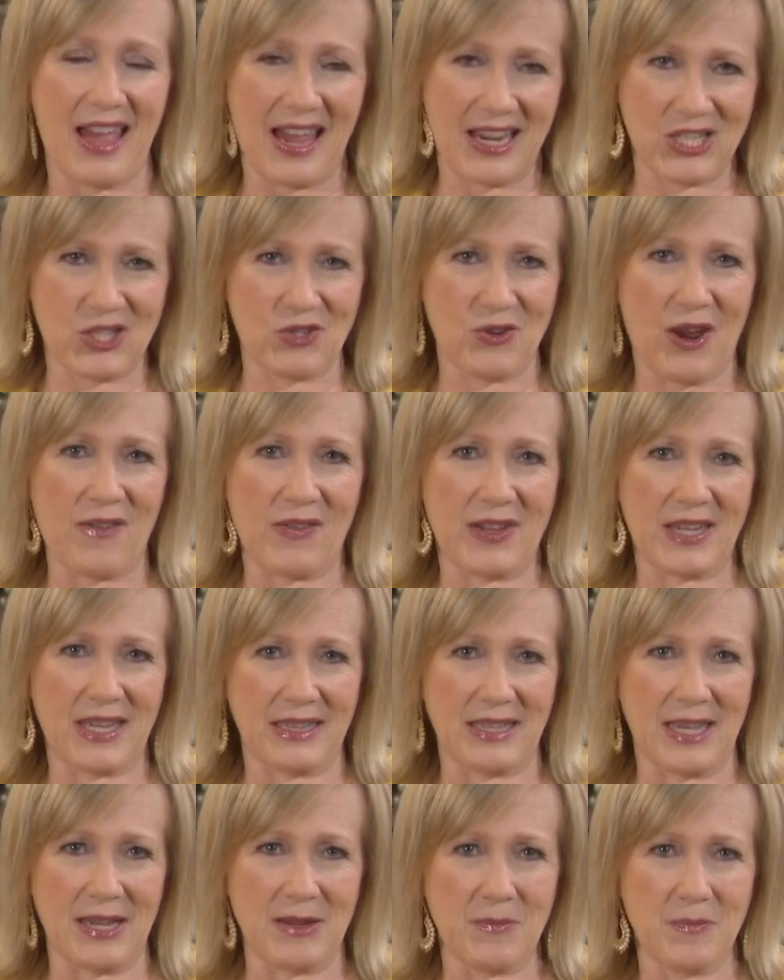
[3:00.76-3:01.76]

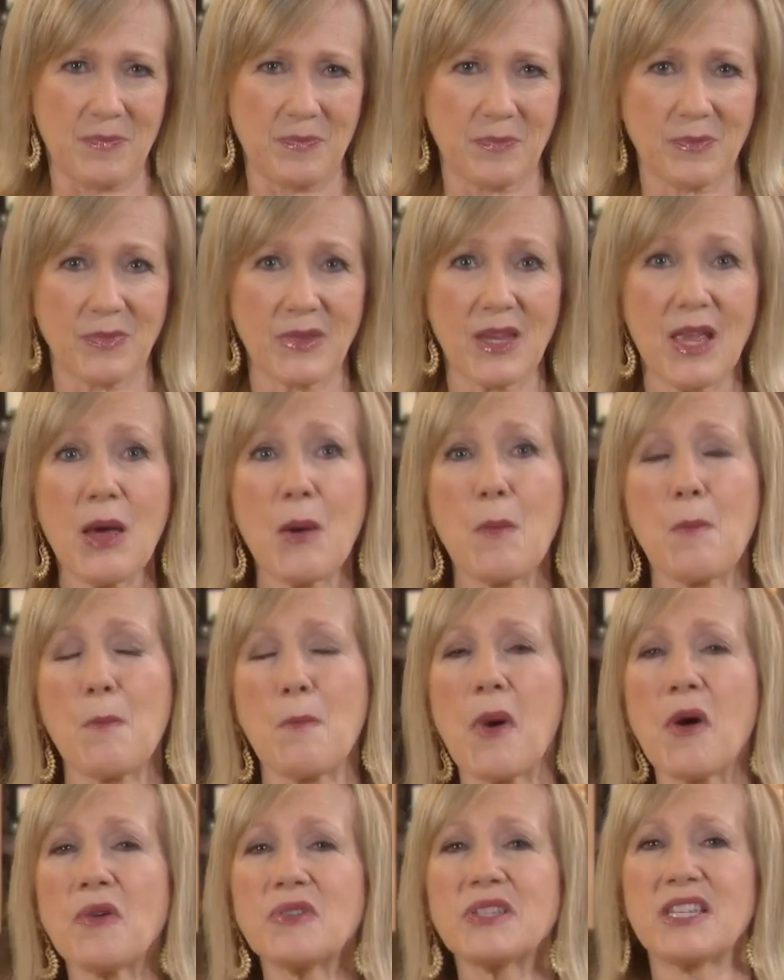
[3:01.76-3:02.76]
extravagantly.
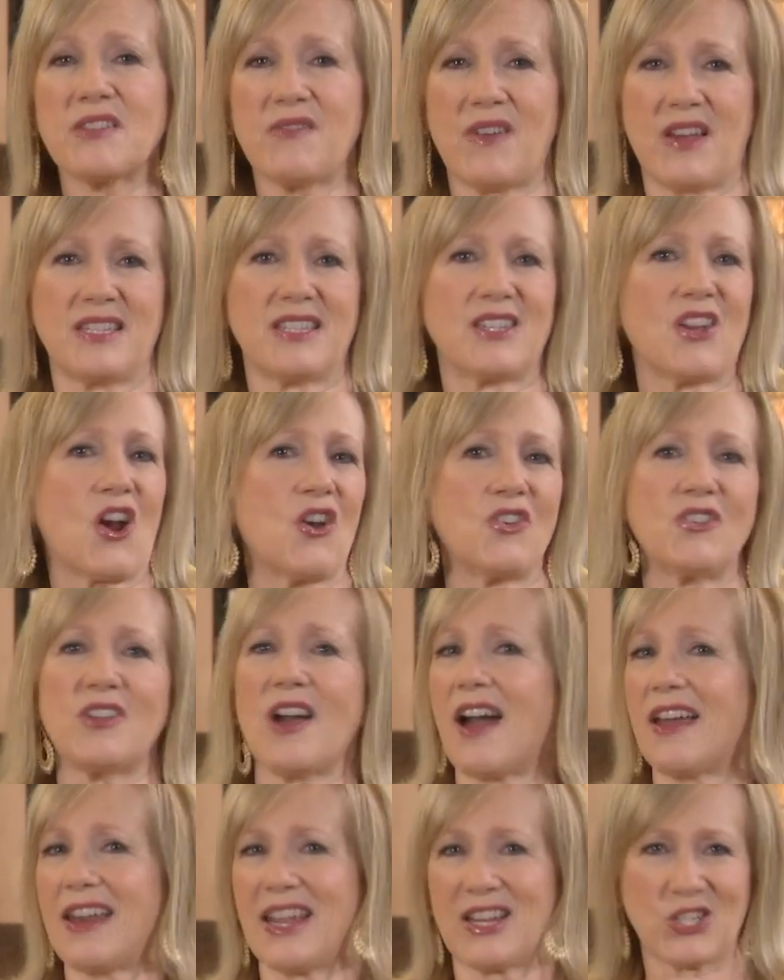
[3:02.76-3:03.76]
Most of us are
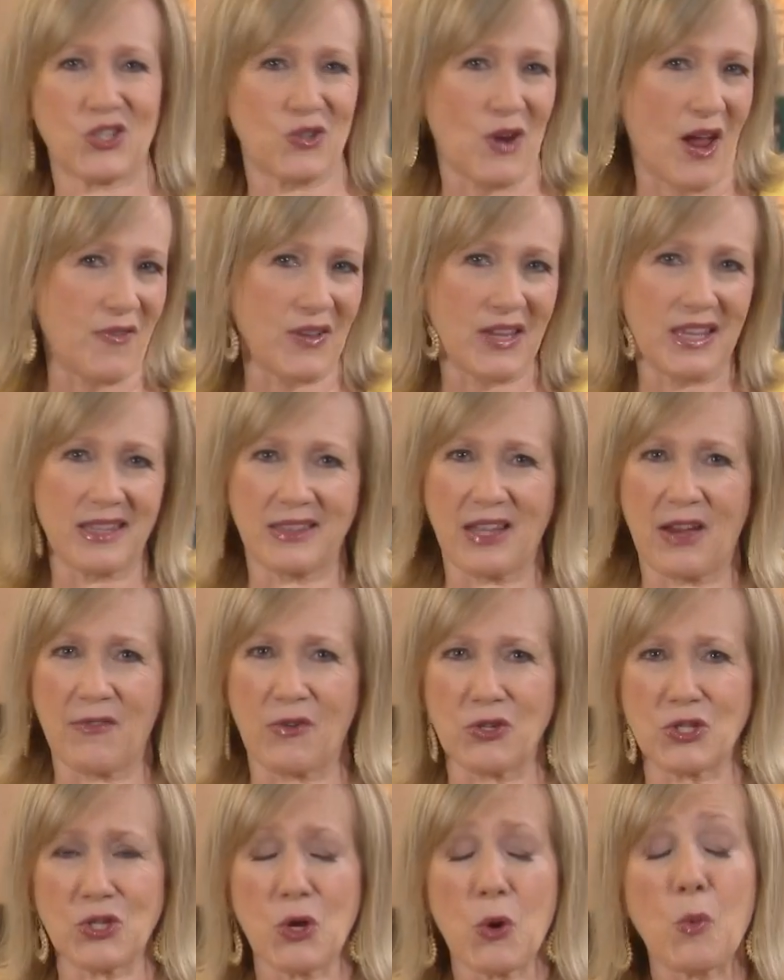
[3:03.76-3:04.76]
not extravagant
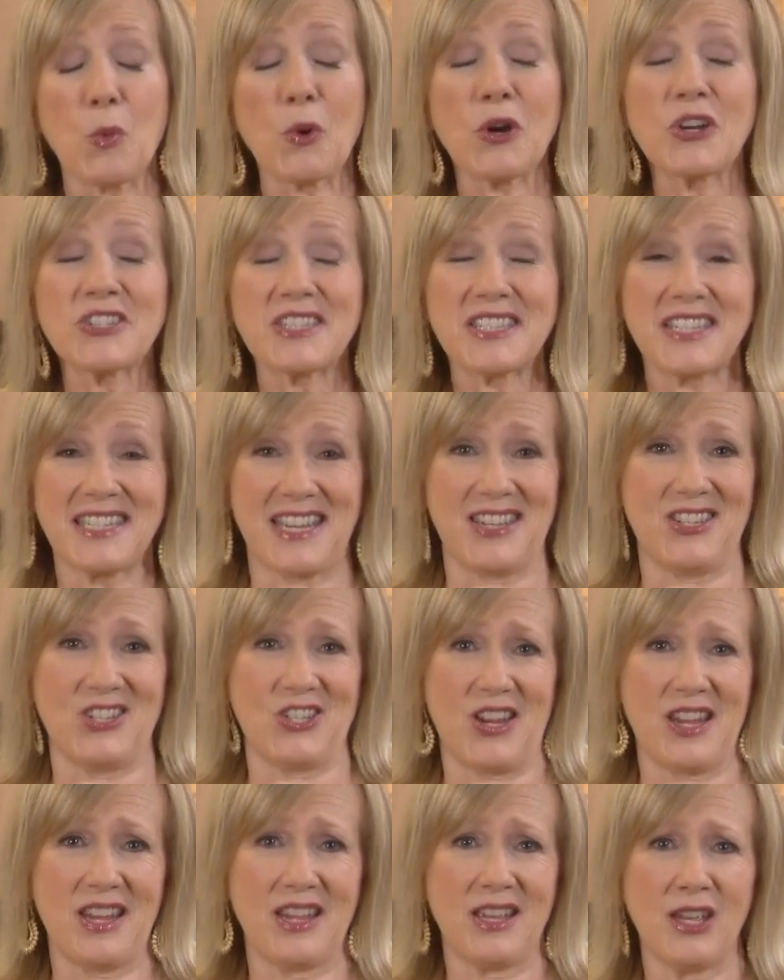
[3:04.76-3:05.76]
lovers. We're
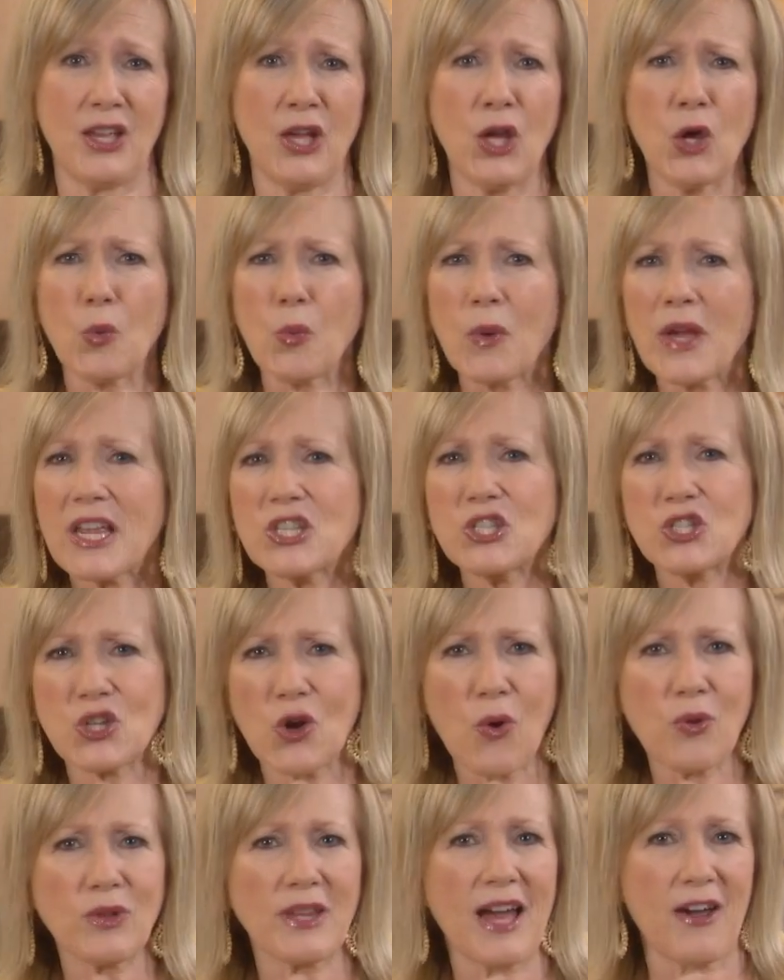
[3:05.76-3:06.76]
stingy. We
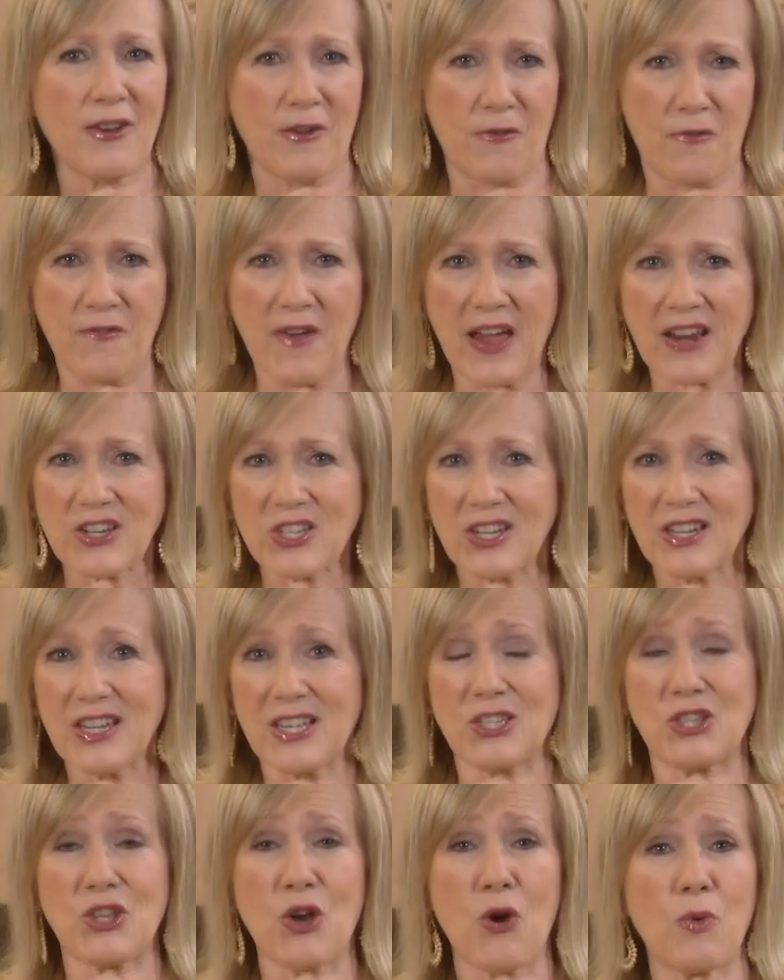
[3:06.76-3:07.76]
dole out affection
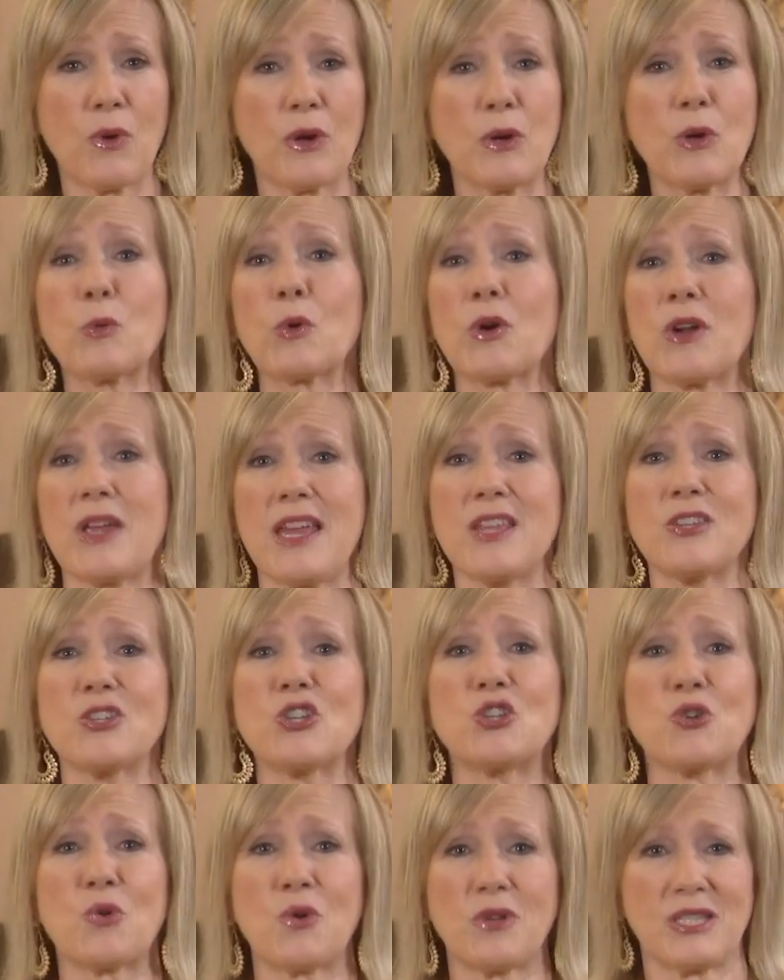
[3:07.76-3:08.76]
as though we're in
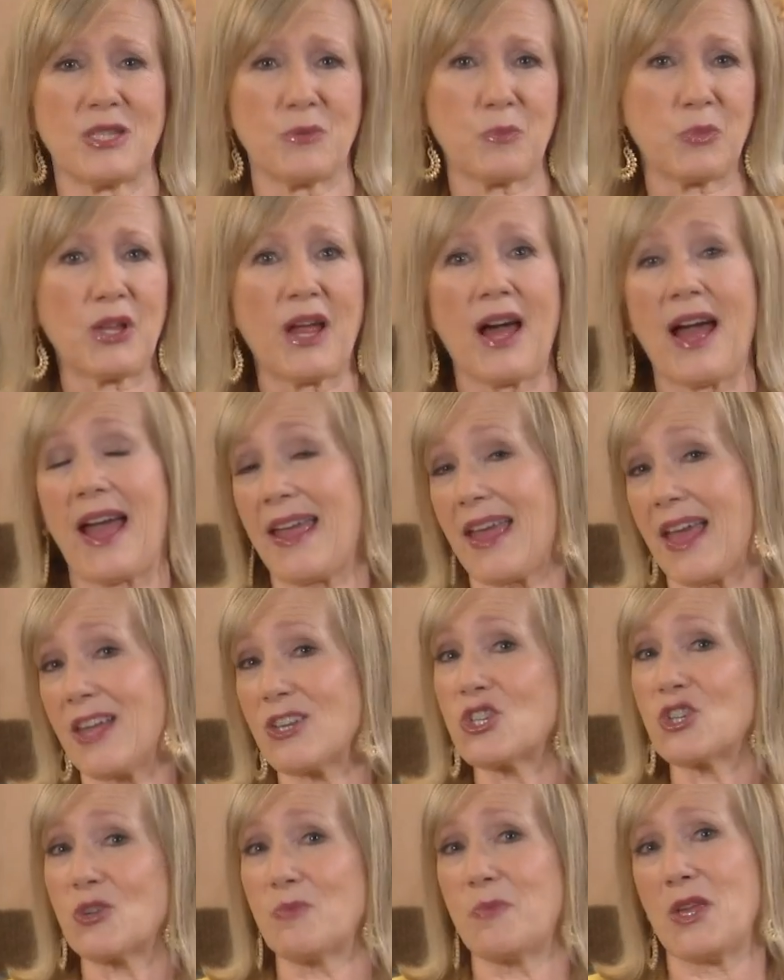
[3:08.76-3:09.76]
short supply and
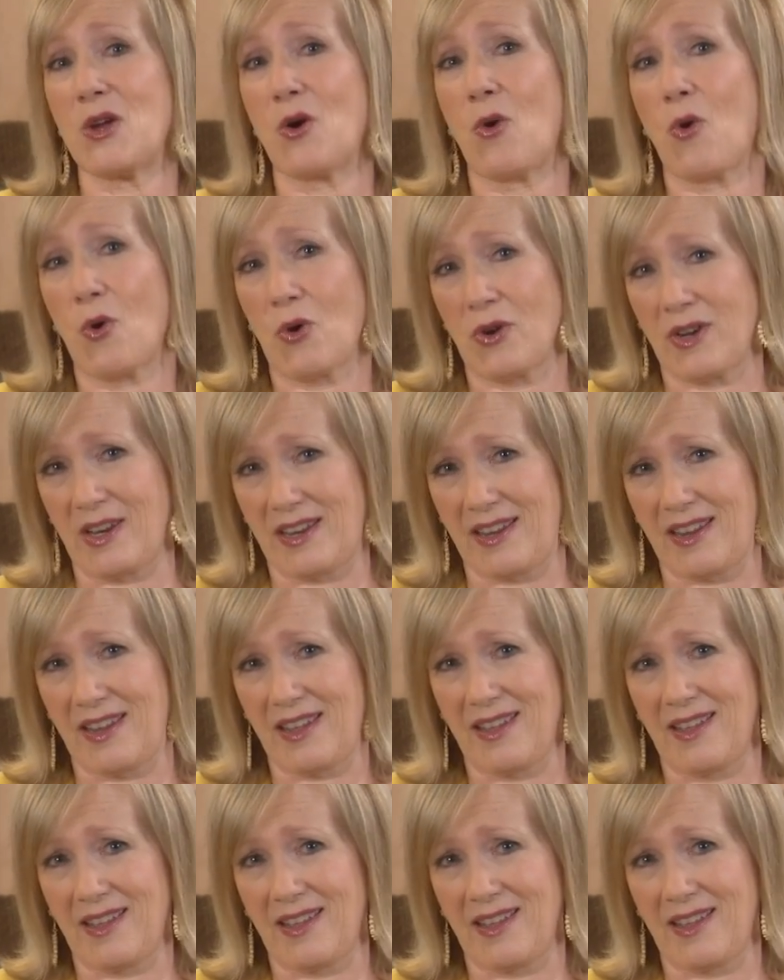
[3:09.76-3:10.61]
should be hoarded.